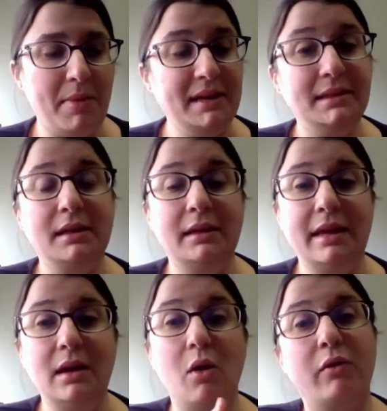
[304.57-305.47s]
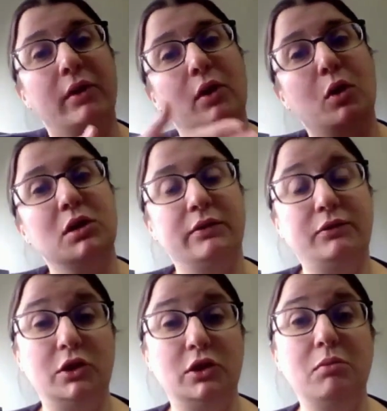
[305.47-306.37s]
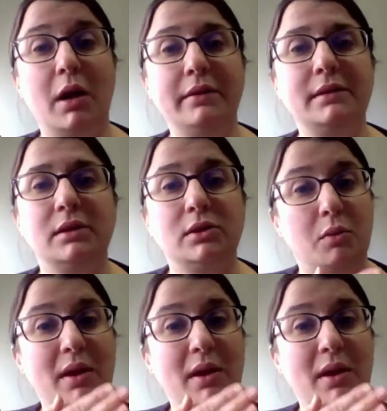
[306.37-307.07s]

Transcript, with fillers: uh, basically over the course of two months.